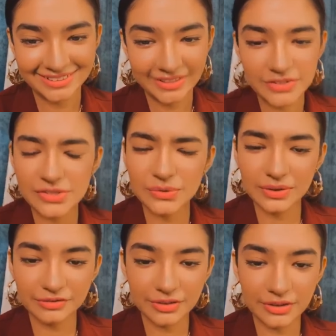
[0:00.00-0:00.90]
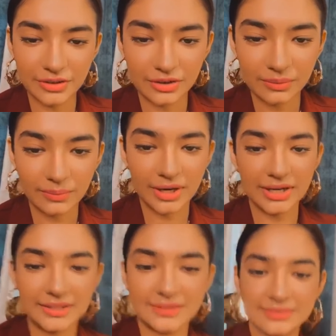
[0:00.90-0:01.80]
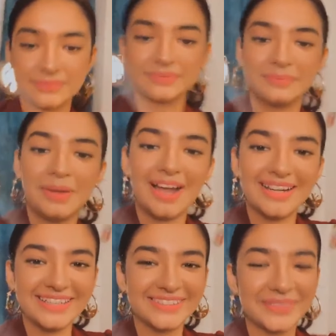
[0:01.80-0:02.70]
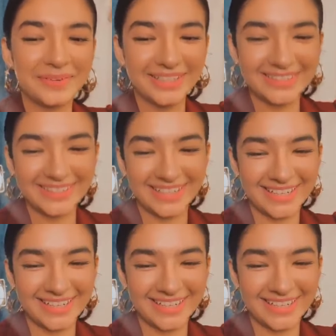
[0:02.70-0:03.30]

So do it for a long while. Party to banti.